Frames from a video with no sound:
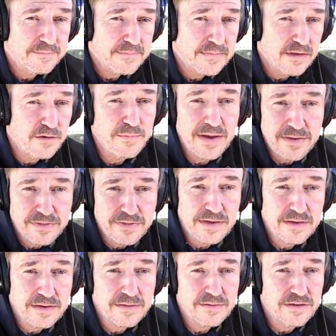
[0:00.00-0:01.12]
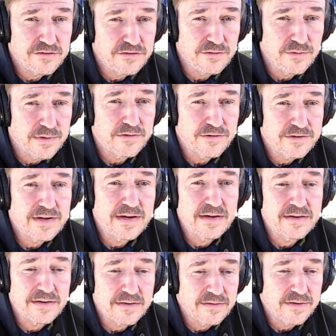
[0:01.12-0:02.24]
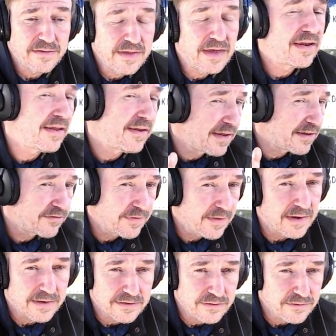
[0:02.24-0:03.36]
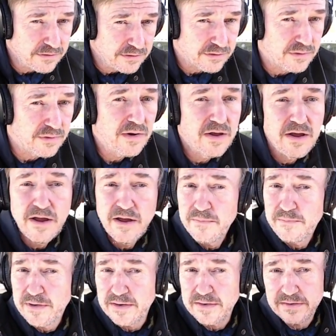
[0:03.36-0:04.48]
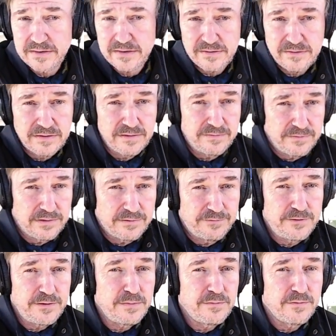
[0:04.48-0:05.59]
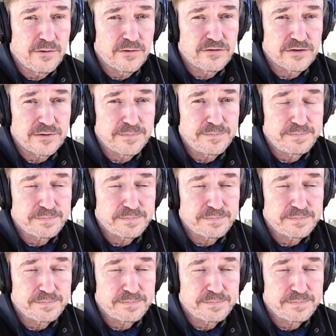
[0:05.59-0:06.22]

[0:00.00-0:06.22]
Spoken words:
you may think that you understand it and all that, and that's fine, you do, but the film version